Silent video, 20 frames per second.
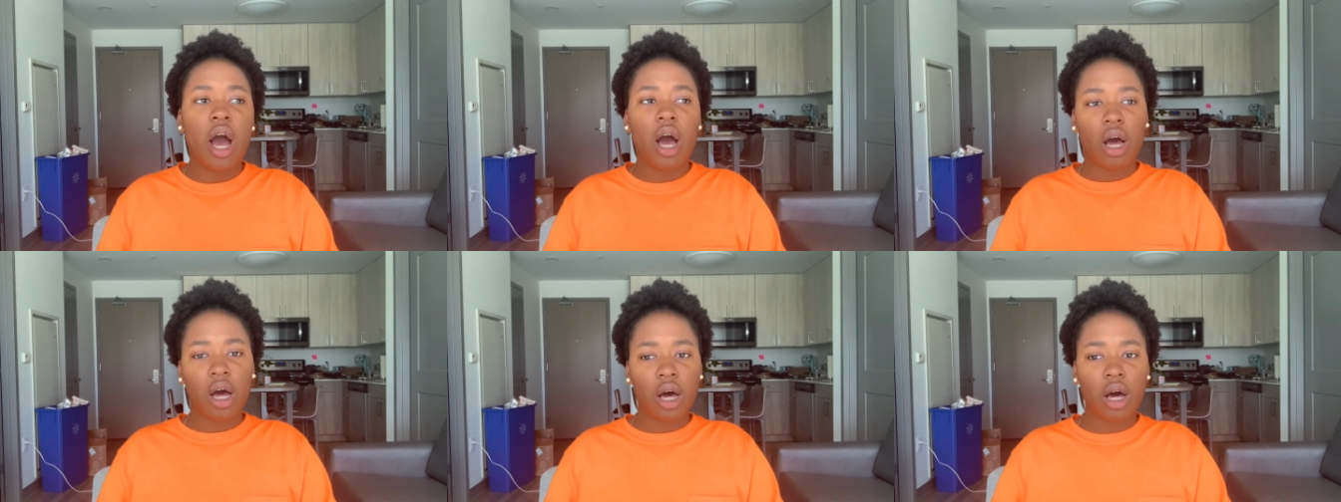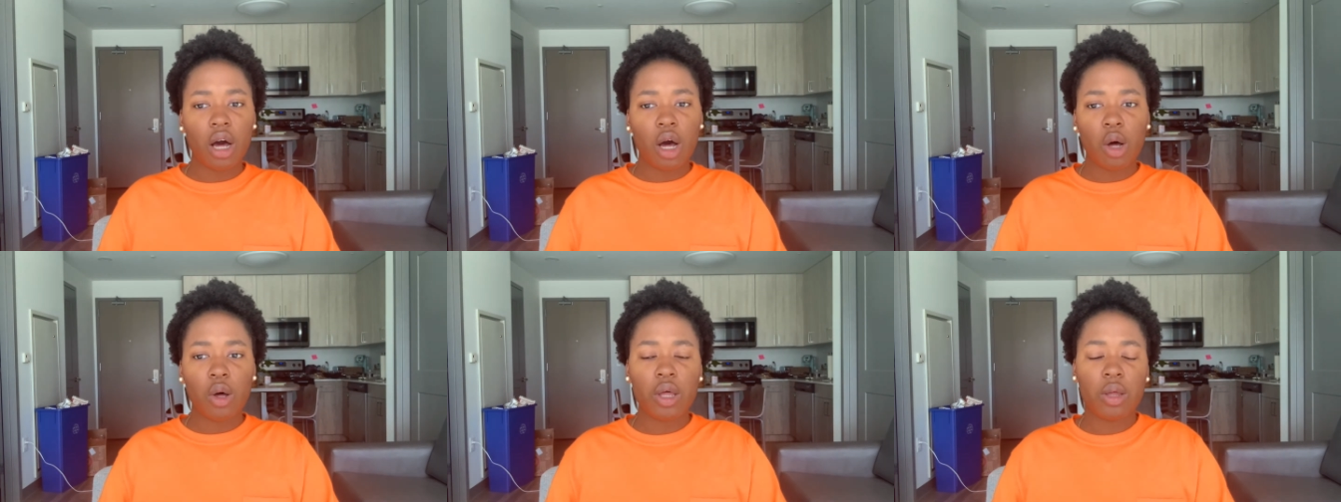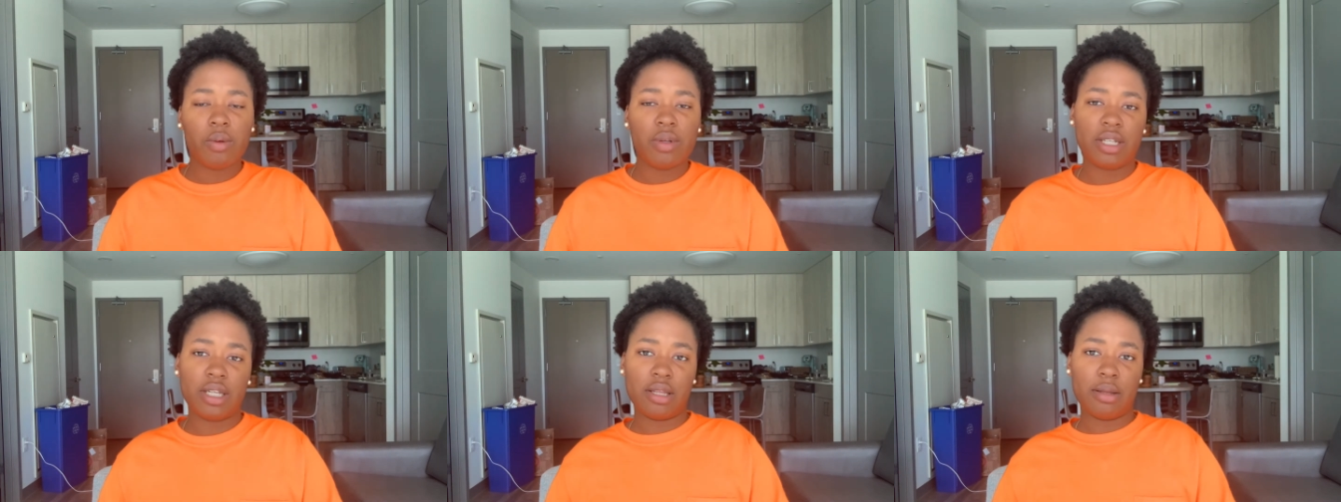oh, it
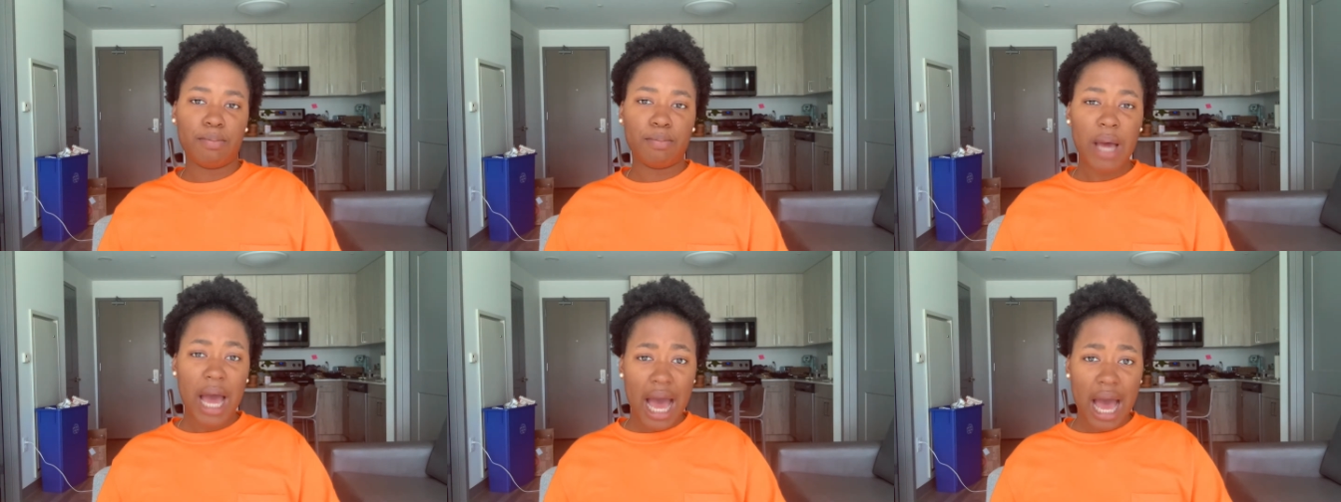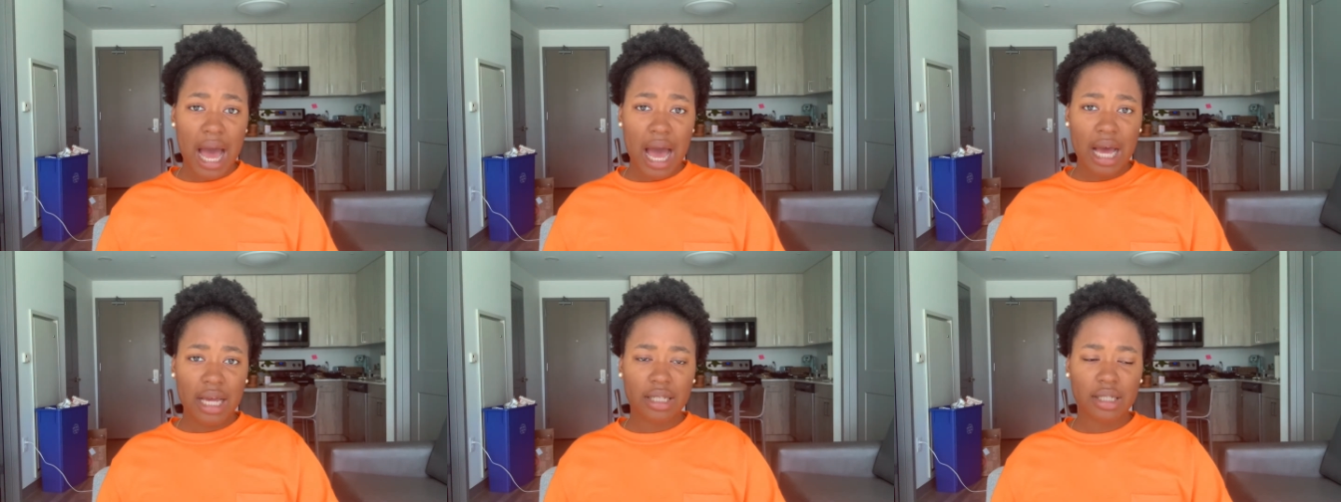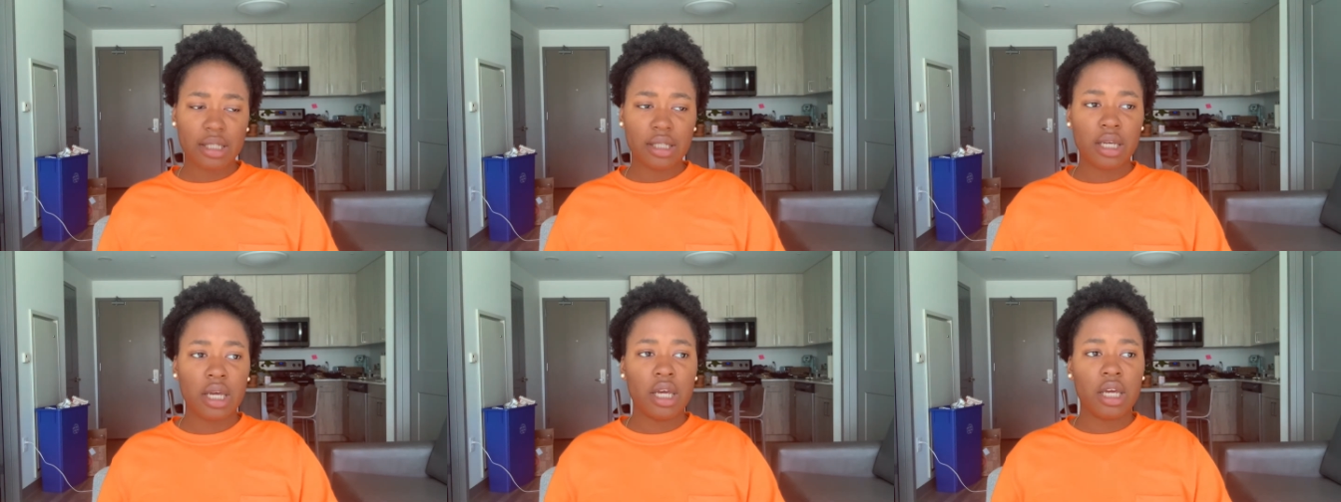was in the past,
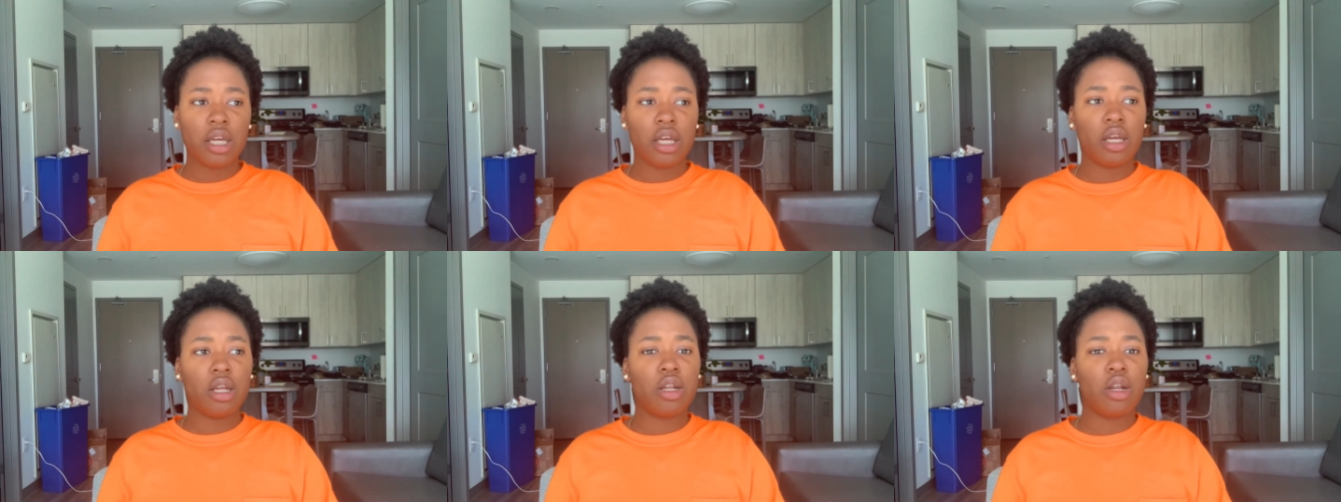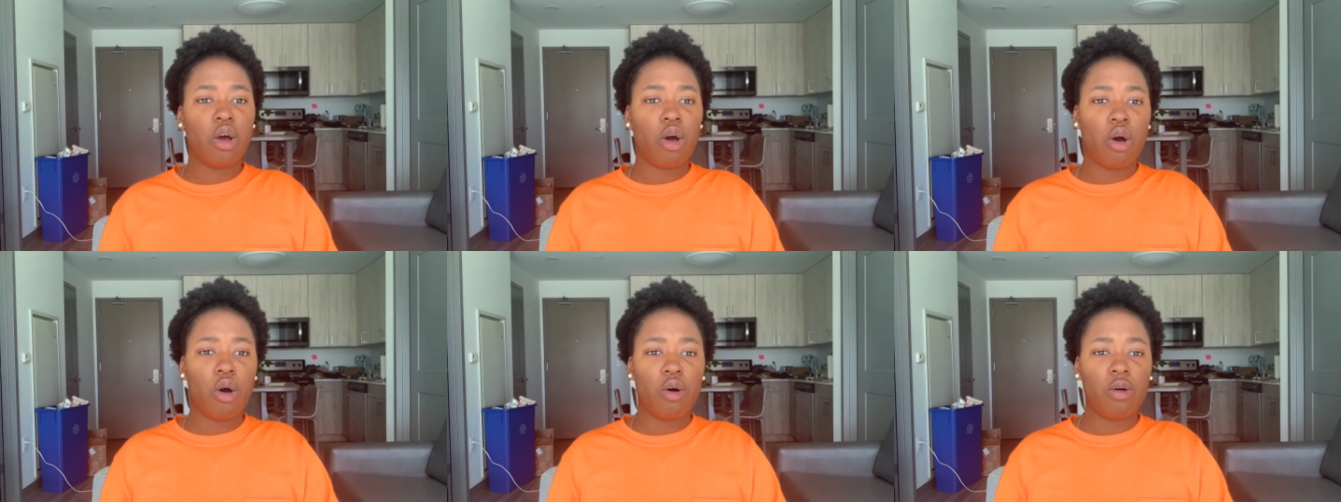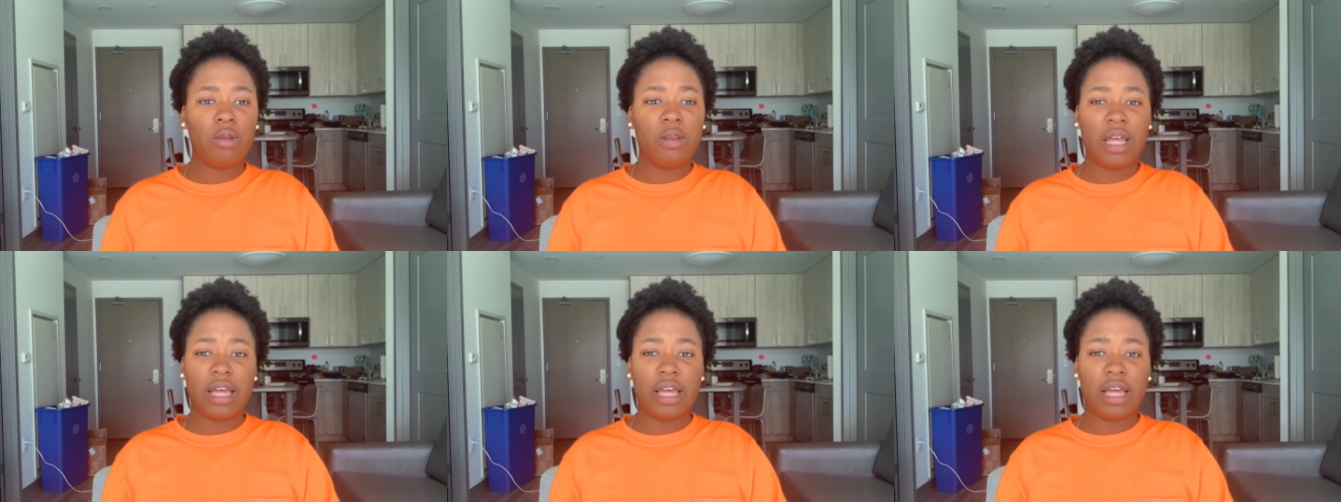you know,